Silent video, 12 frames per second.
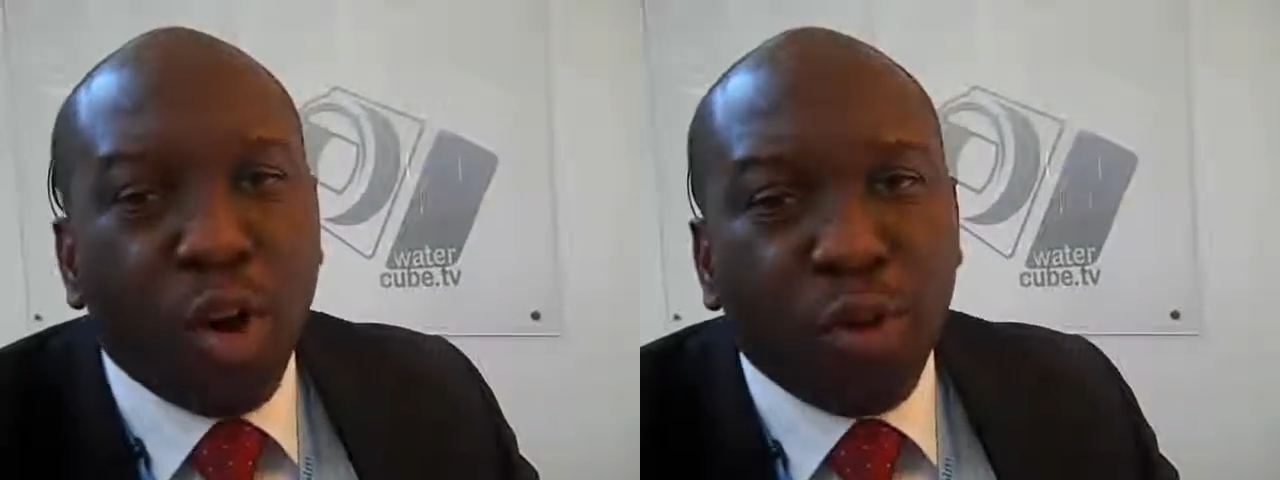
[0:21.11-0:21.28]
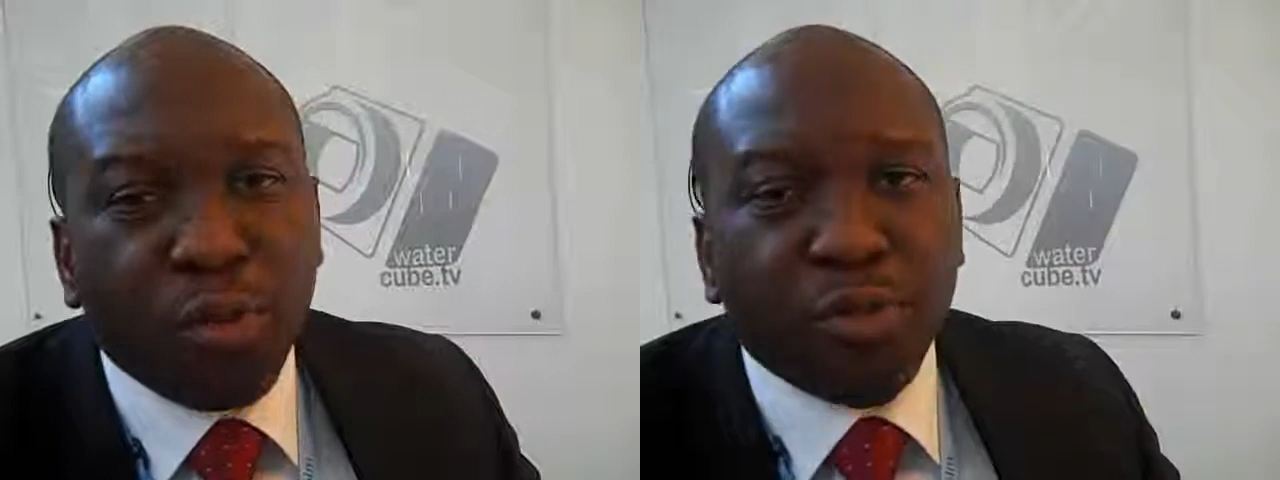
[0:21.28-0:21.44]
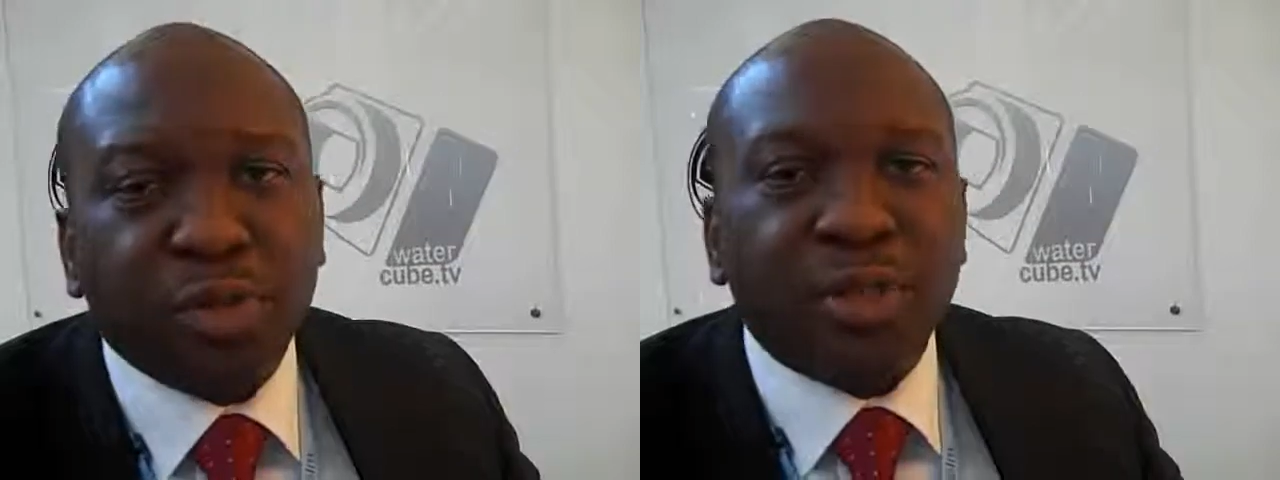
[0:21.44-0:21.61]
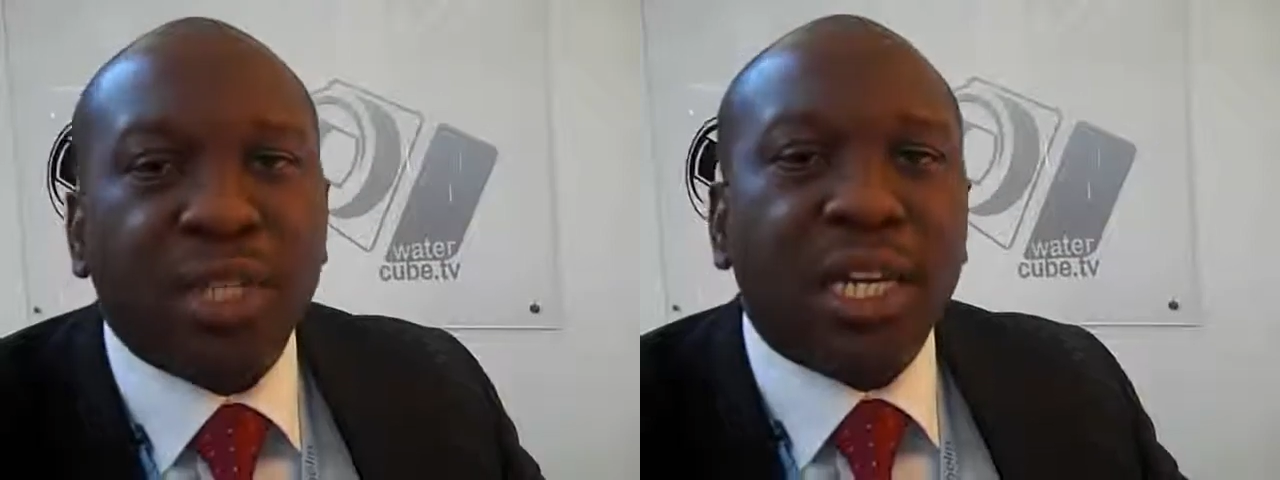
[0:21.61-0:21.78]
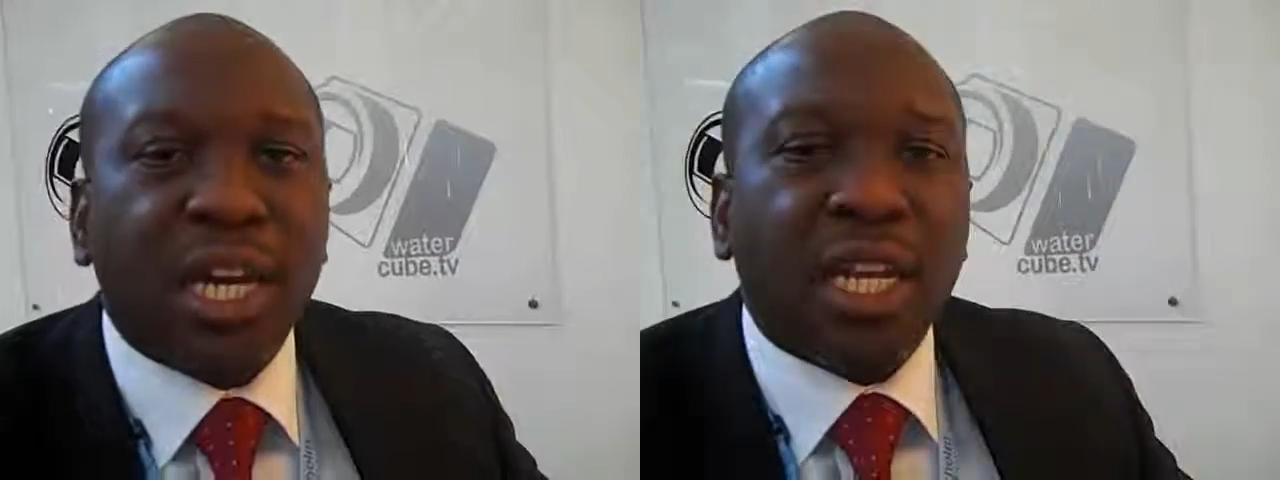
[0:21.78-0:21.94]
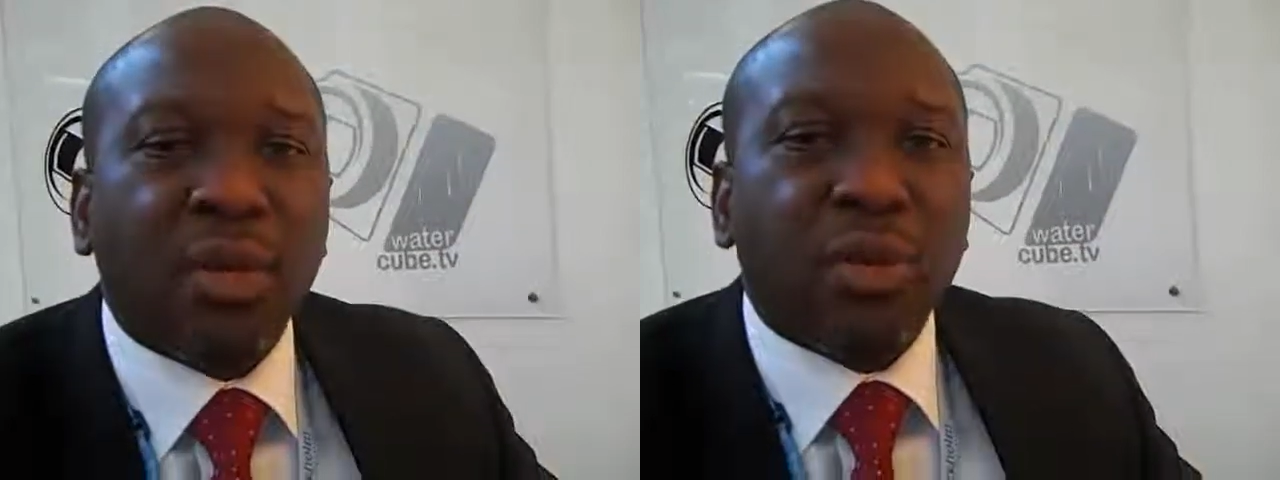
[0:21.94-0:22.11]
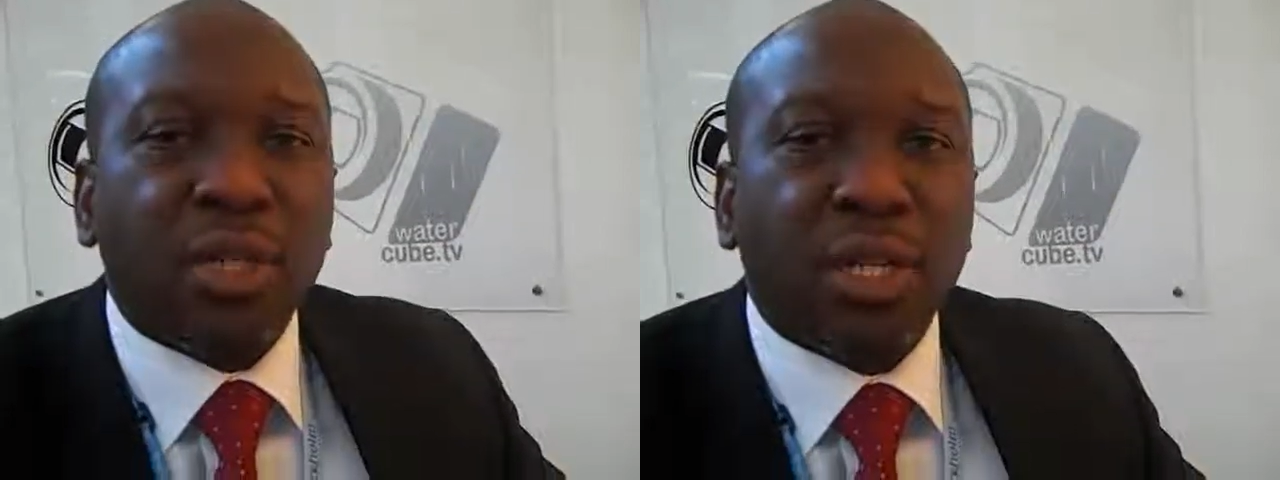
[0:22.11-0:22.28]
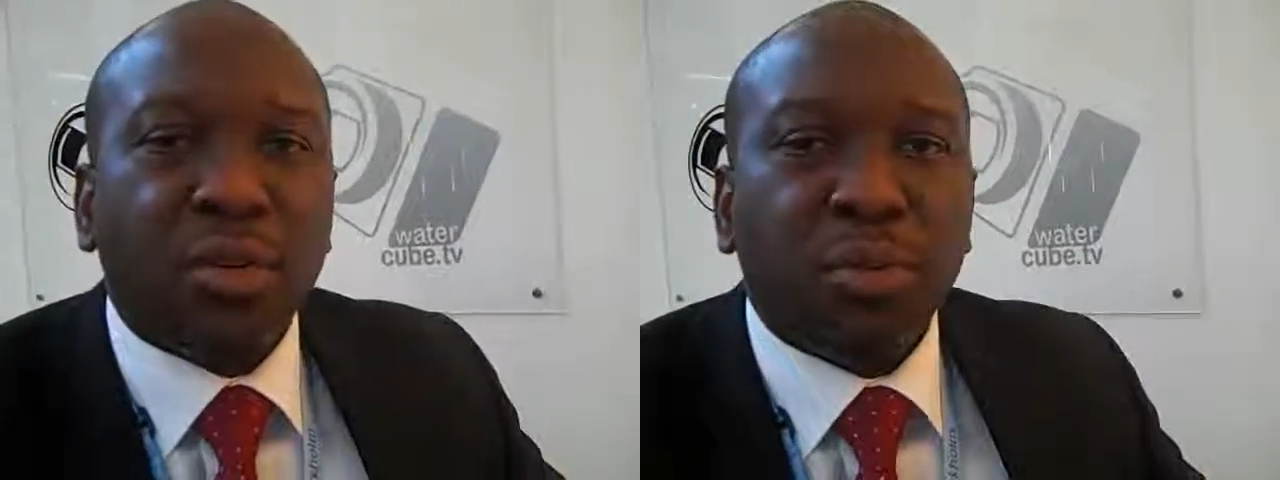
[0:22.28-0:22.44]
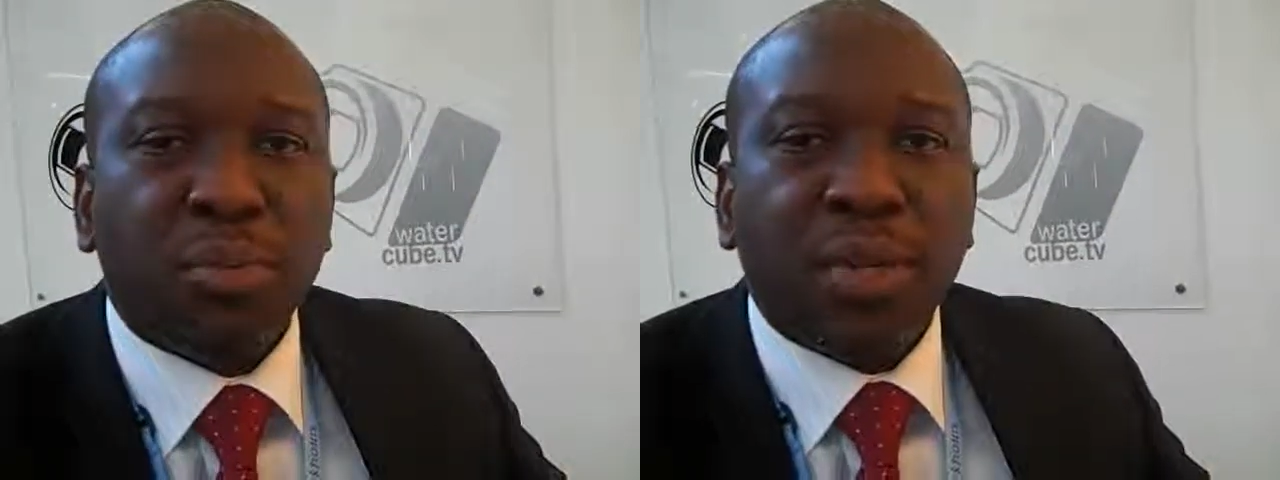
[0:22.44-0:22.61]
of the Ghana
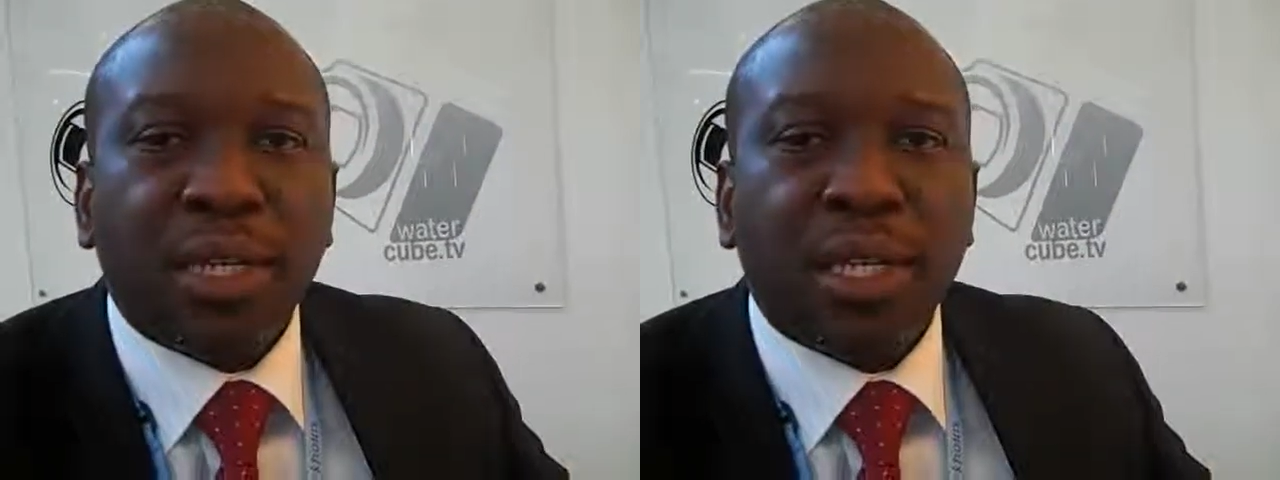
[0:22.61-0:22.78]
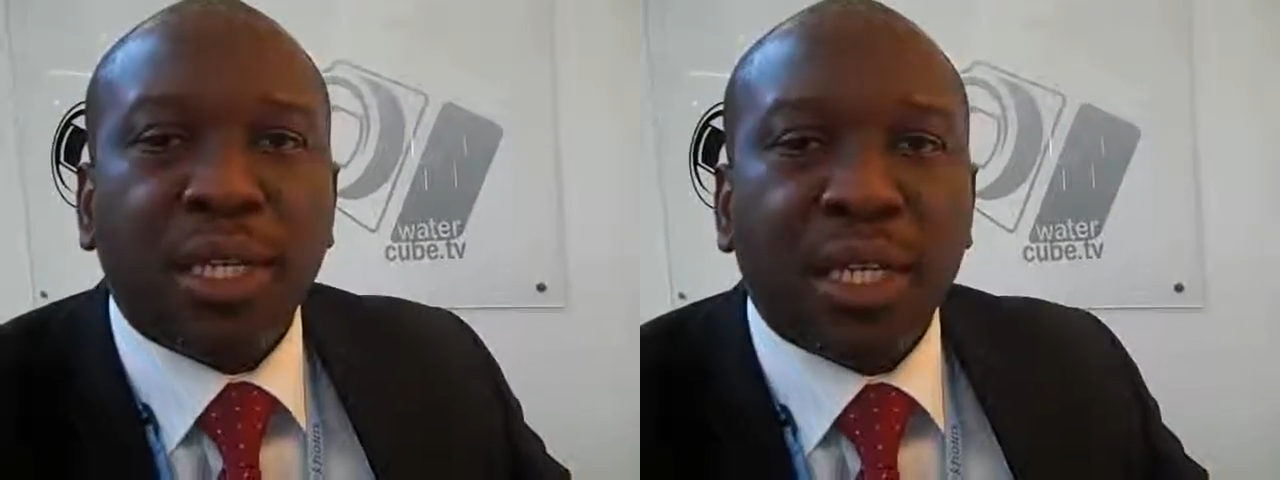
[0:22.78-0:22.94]
Water Company